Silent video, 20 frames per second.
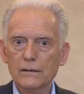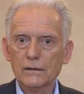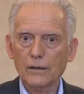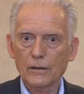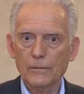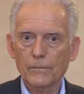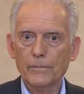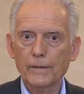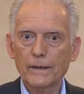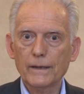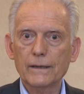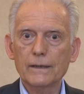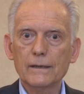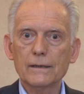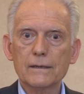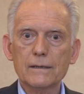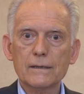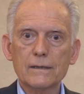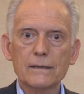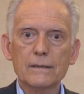
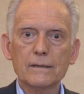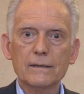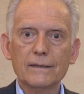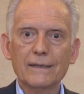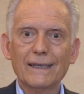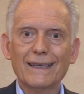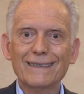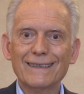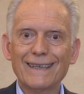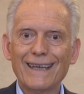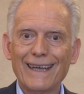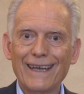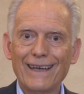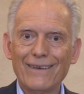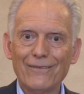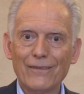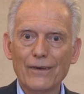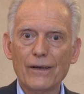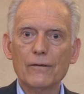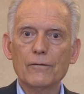companies that
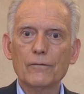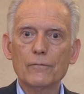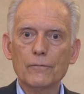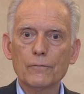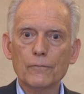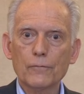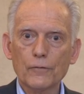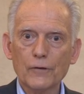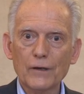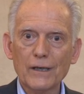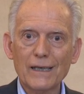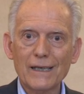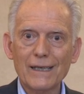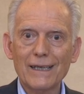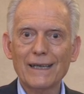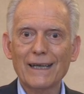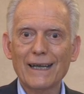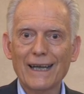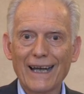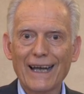have free
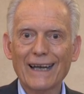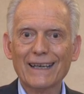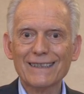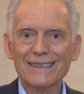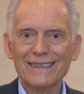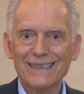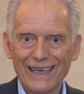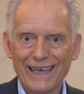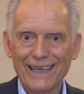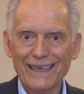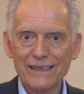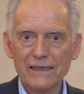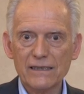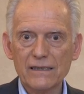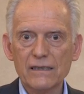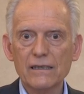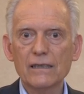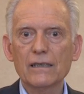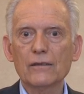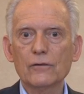
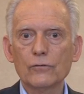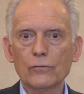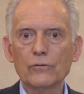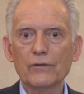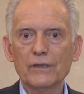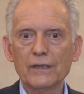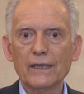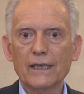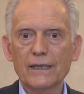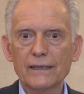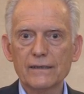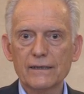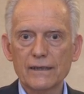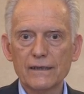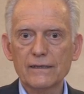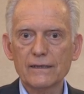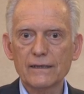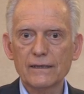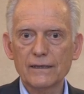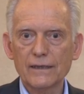access to the
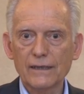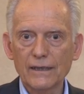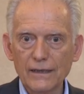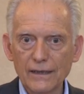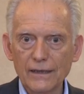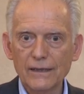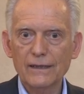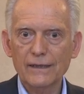existing